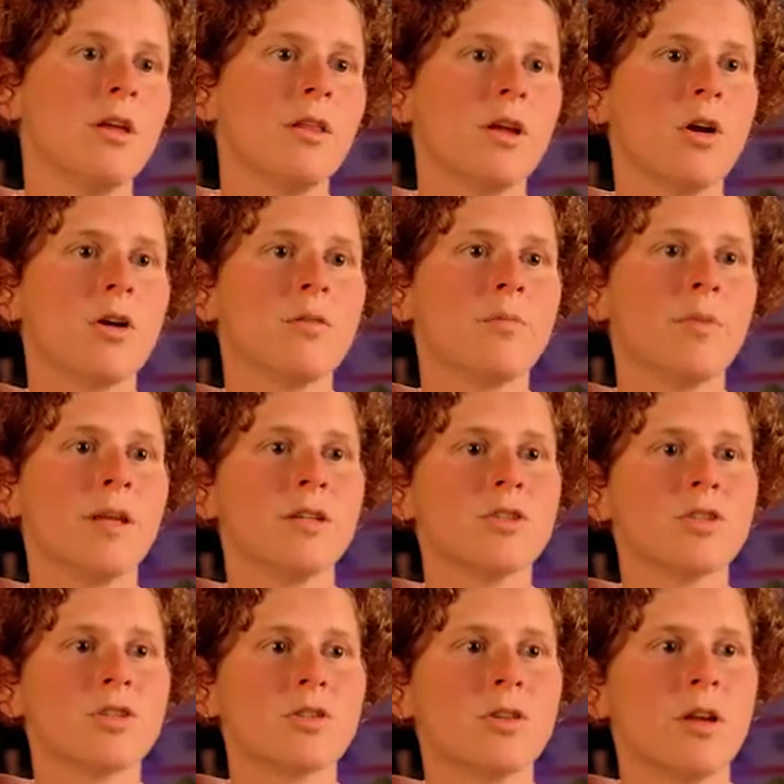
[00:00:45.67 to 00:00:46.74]
The garden
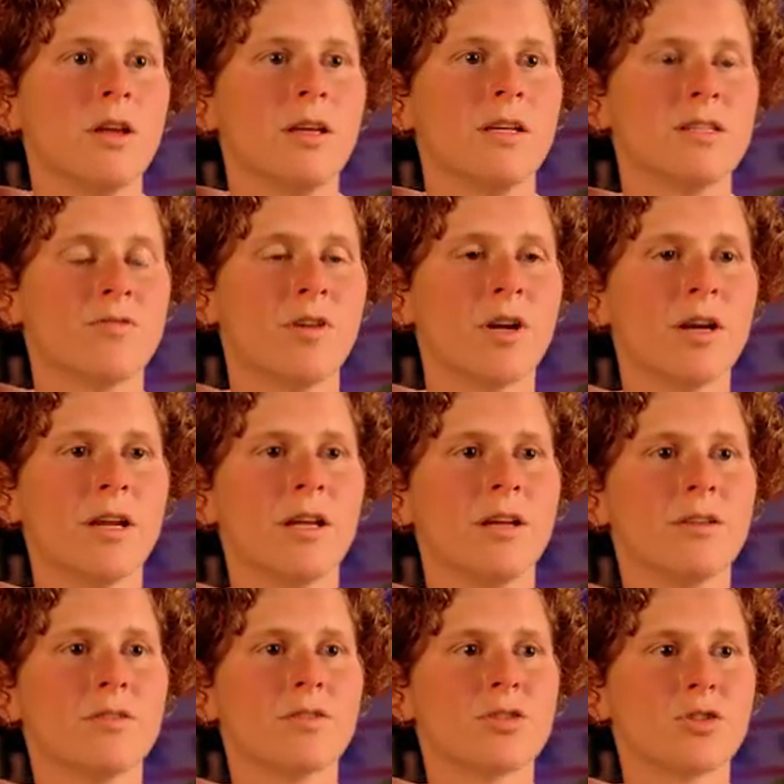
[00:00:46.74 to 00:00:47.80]
bench is very
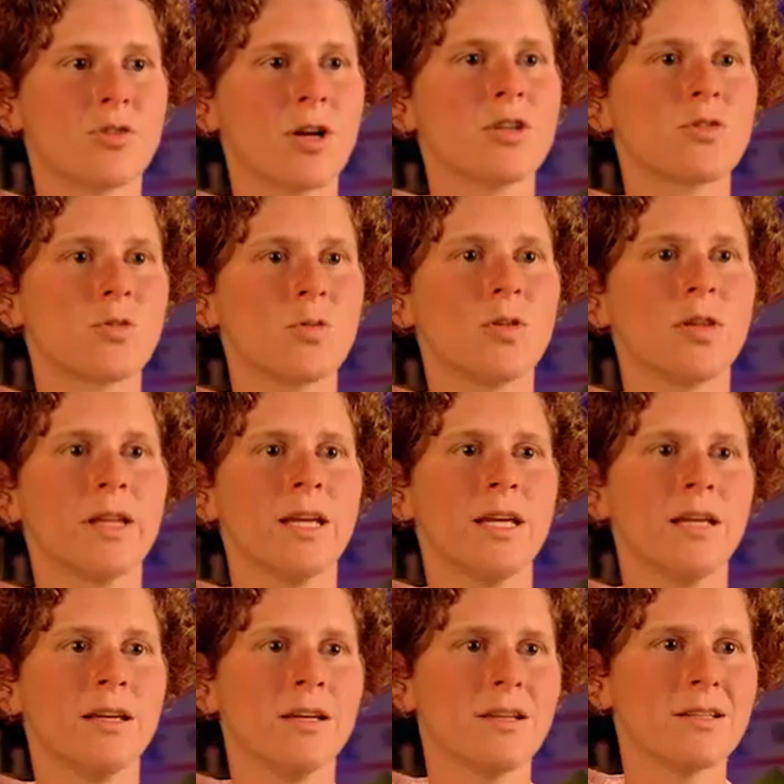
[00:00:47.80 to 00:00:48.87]

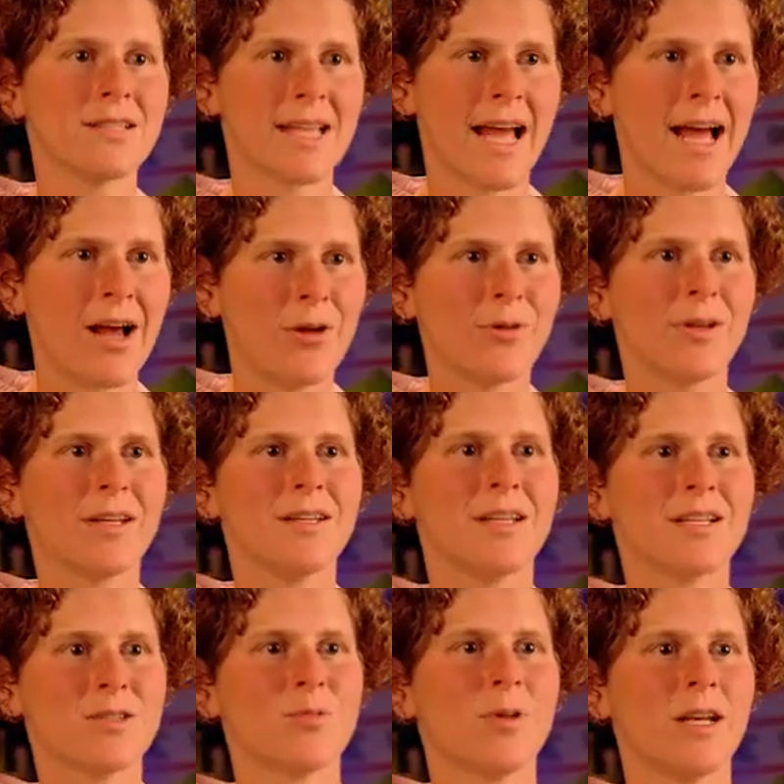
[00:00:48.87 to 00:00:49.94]
structurally sound and
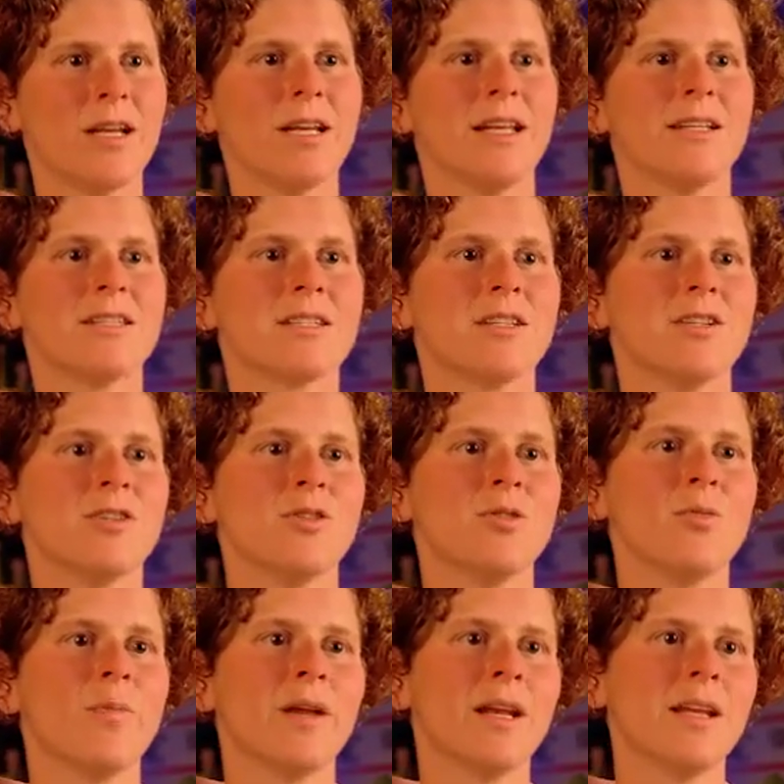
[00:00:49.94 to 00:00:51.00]
does what it needs to
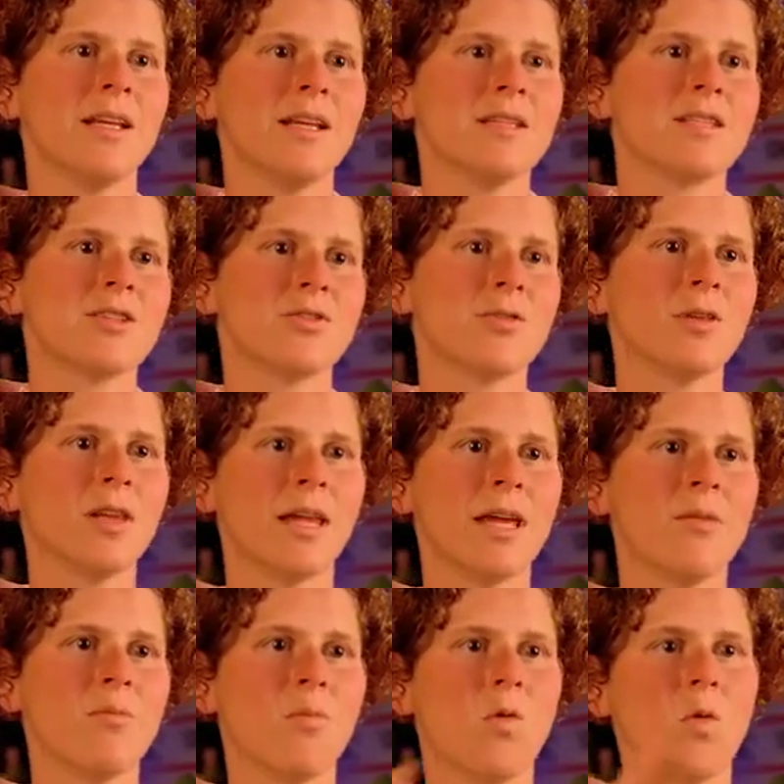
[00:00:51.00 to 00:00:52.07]
do, but it needs to
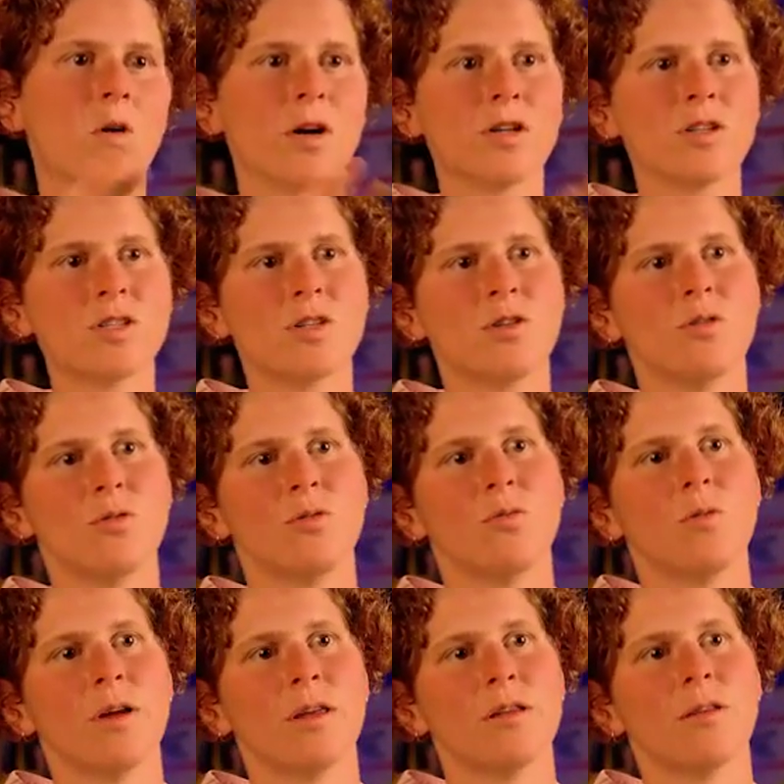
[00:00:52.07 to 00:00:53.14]
relate more to
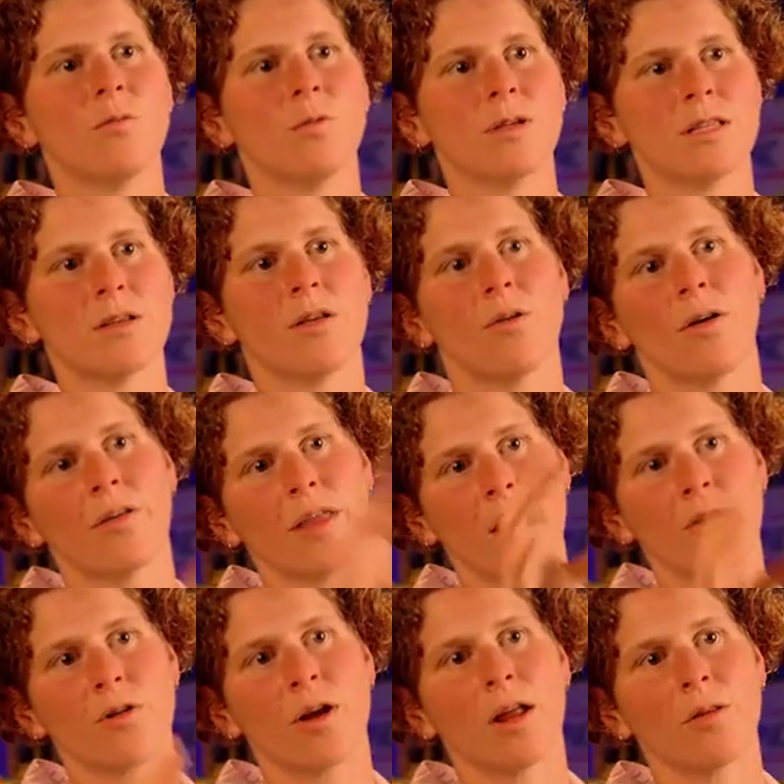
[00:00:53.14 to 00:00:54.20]
what the
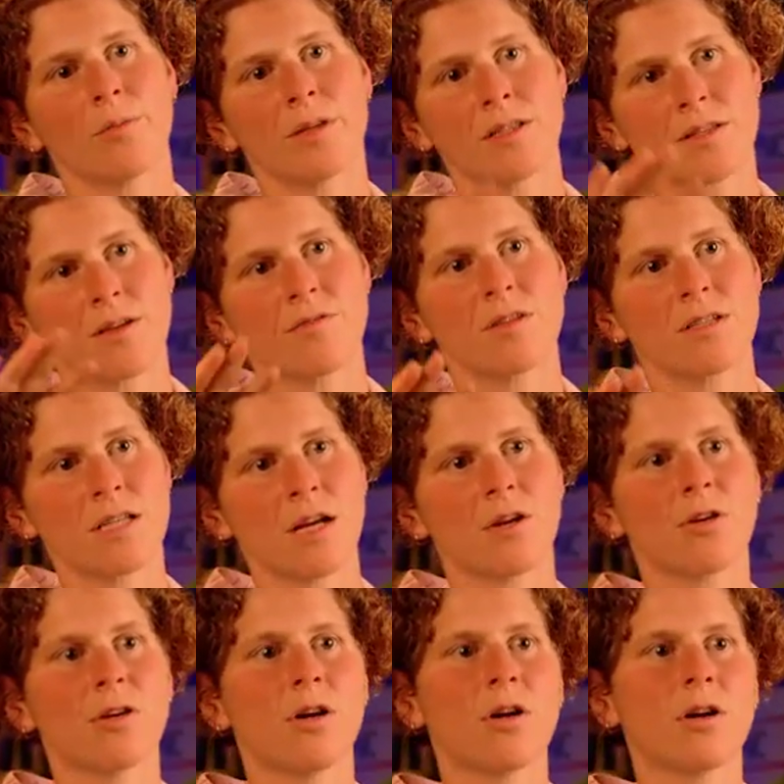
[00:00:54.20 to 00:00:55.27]
other elements of the
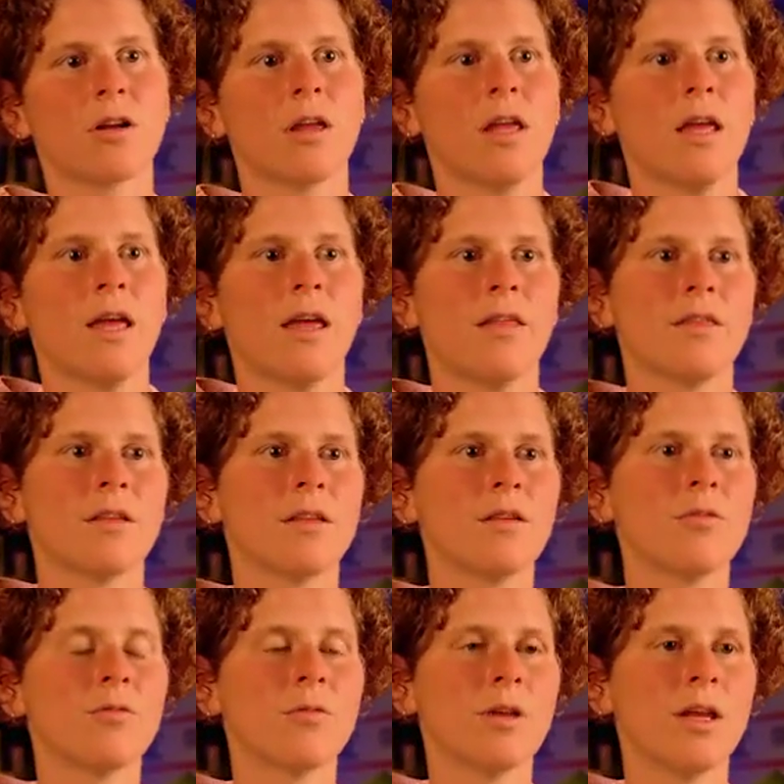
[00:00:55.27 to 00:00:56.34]
Tinker Yard, and the
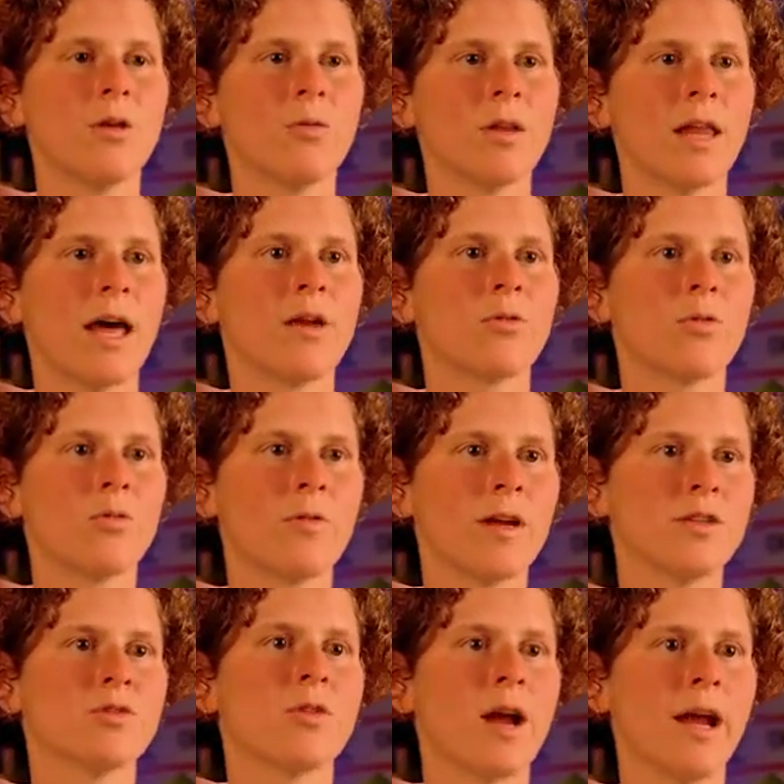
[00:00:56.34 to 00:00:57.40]
equilateral
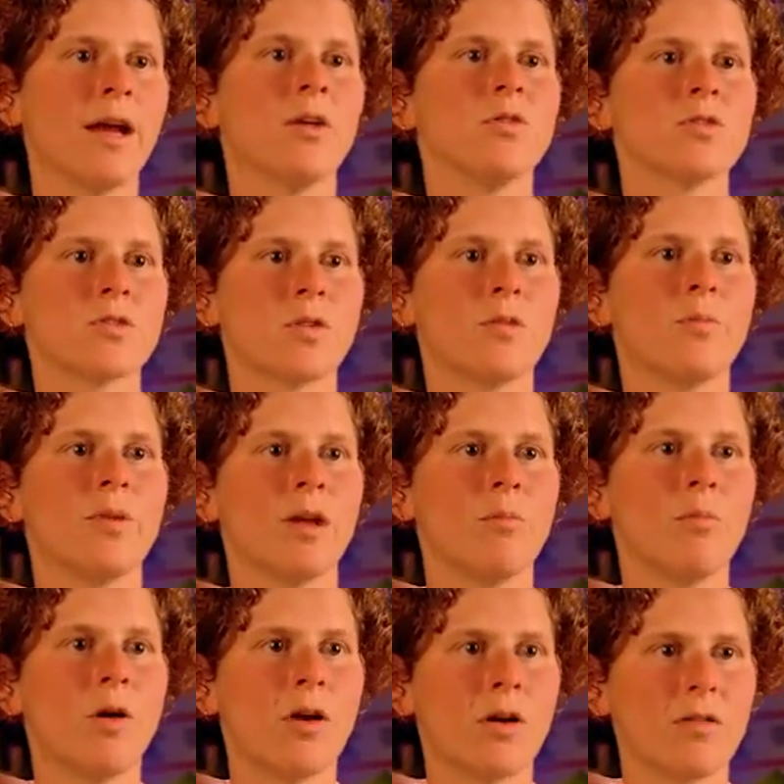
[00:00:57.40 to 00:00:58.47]
red triangles are a big
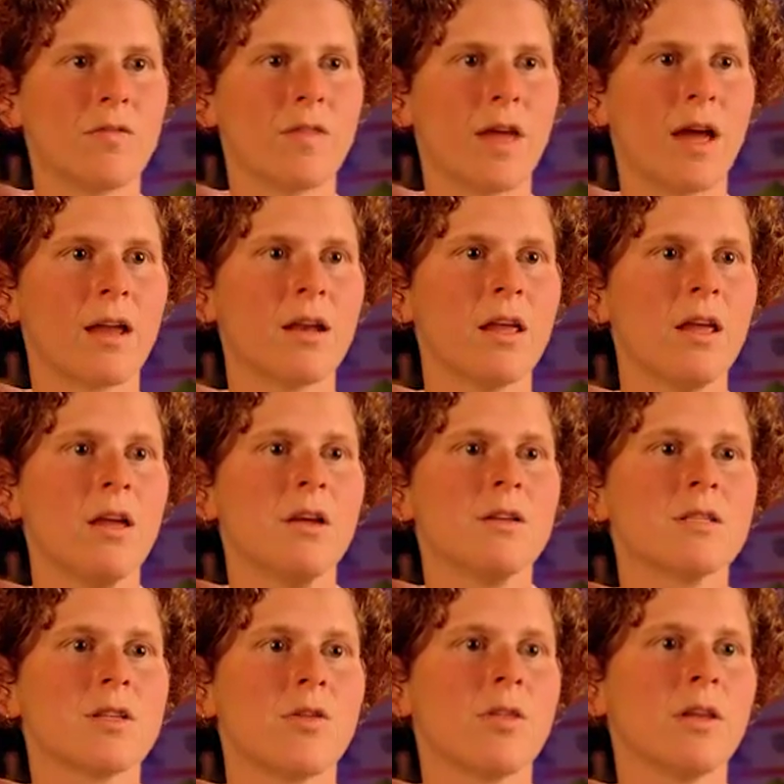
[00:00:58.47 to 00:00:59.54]
part of that.
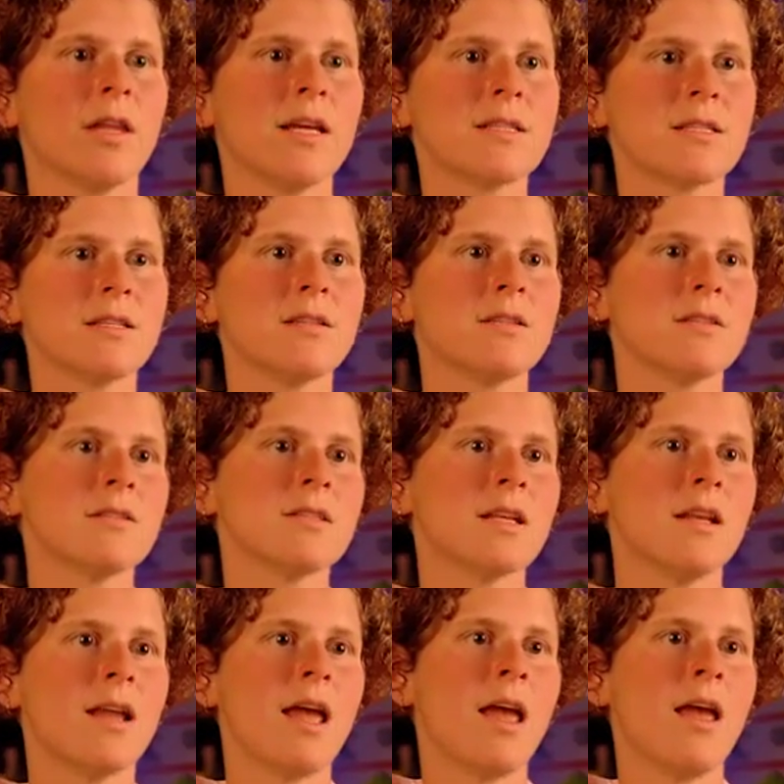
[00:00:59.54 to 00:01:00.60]
So the lesson
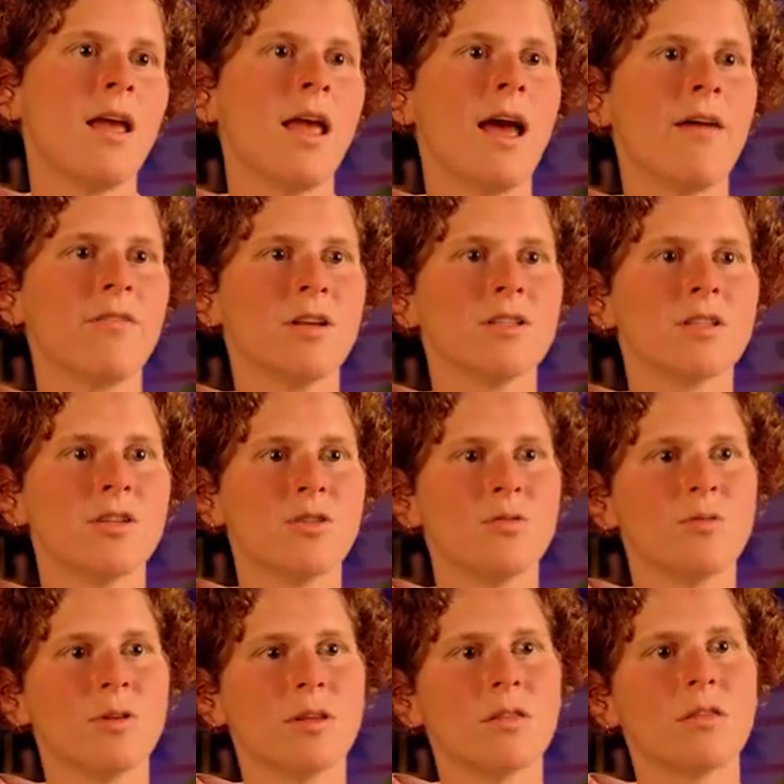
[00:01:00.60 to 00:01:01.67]
today having to do
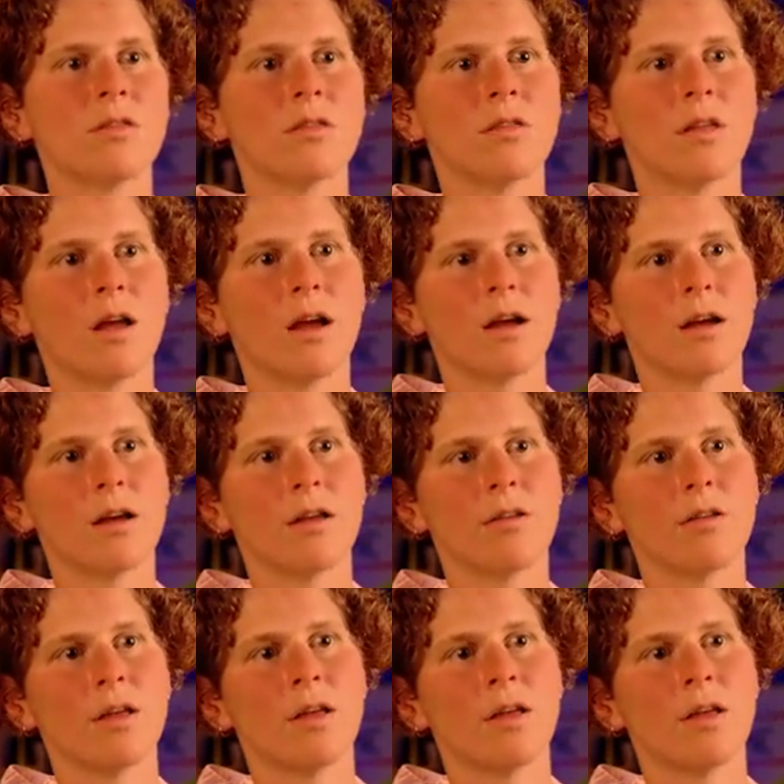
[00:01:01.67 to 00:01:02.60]
with the